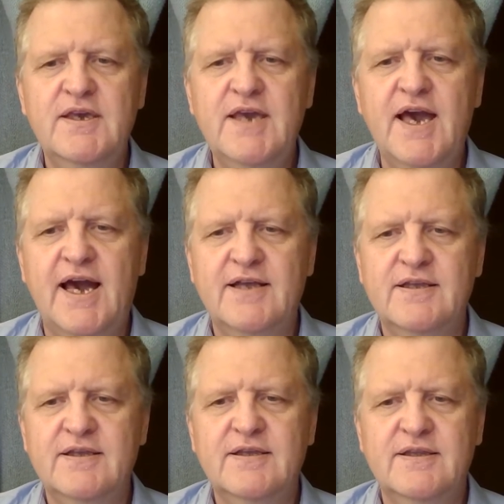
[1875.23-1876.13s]
Ja,
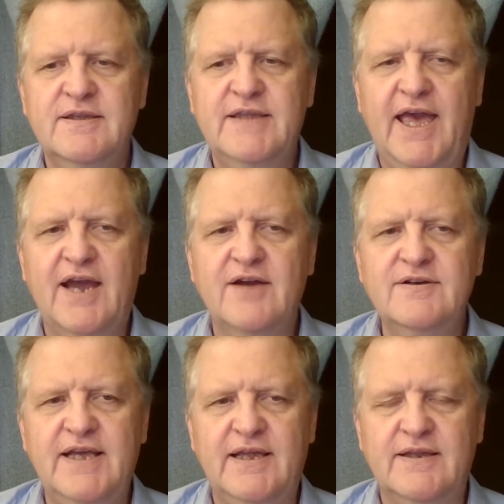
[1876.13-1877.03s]
they
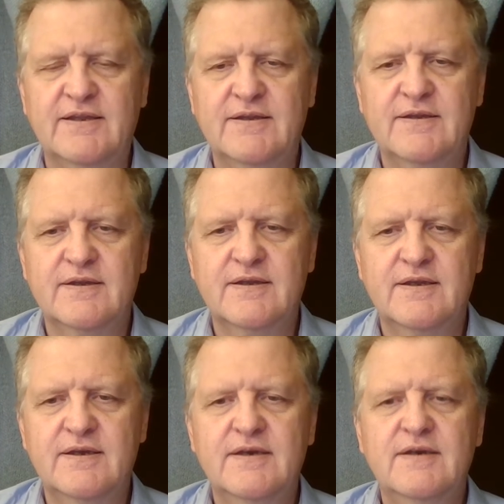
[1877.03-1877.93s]
are den.
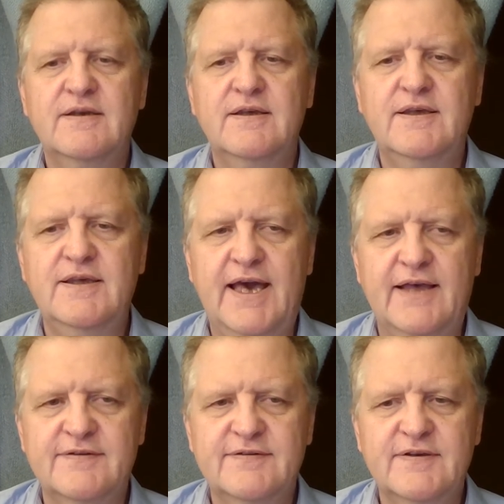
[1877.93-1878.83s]

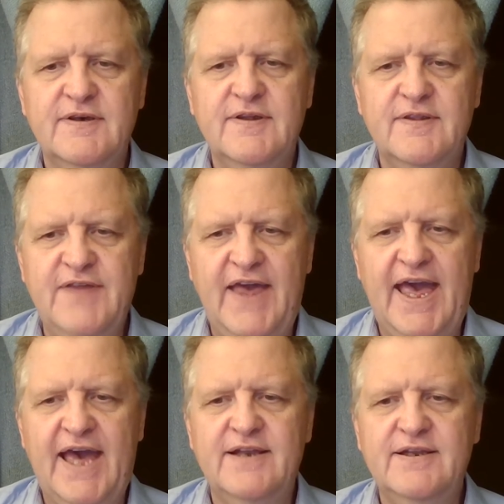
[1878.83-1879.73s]
Yes,
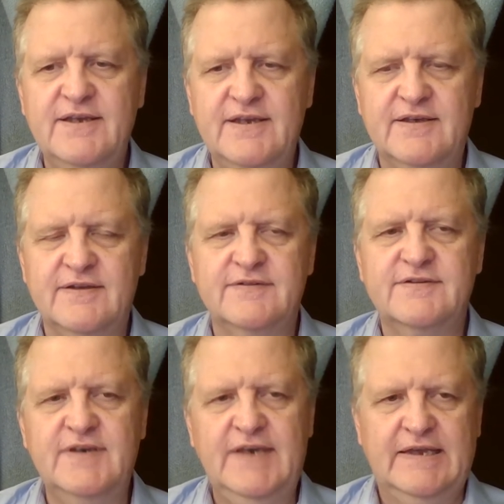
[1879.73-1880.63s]
that
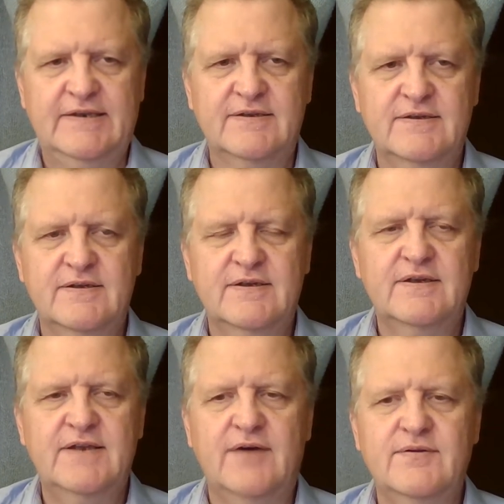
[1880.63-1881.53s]
is it.
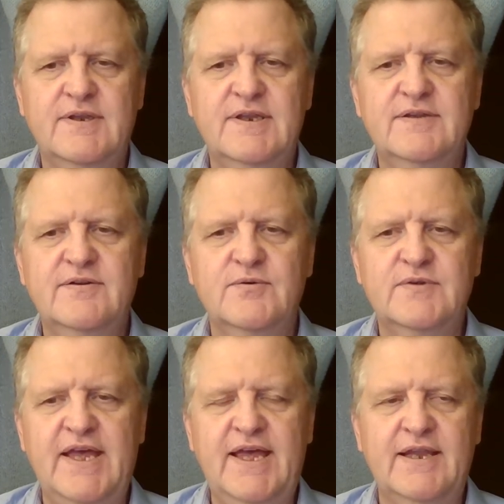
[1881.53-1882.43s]
Now, so
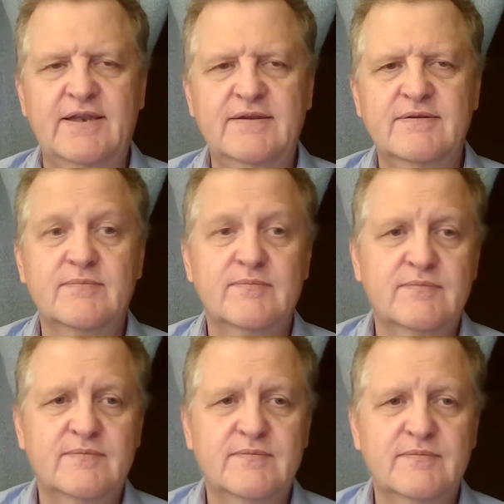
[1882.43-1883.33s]
den,
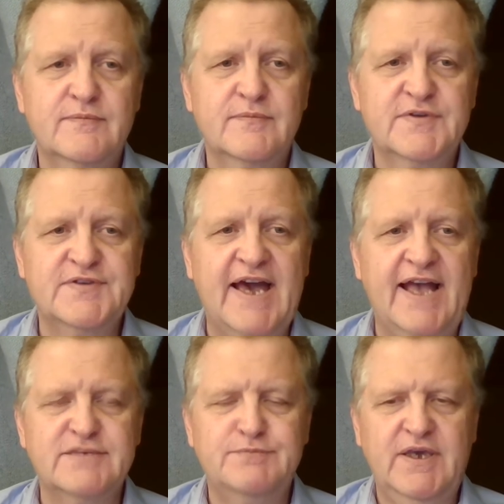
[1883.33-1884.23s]

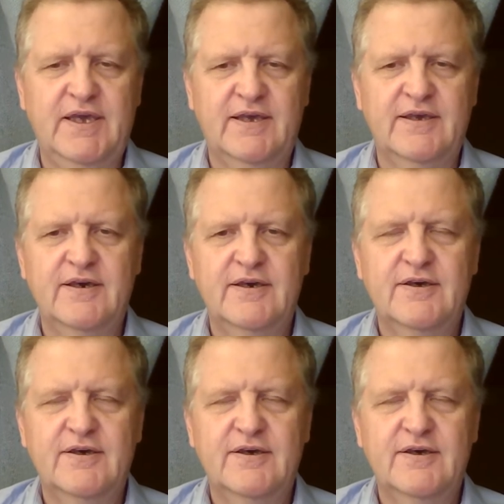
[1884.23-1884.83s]
besides being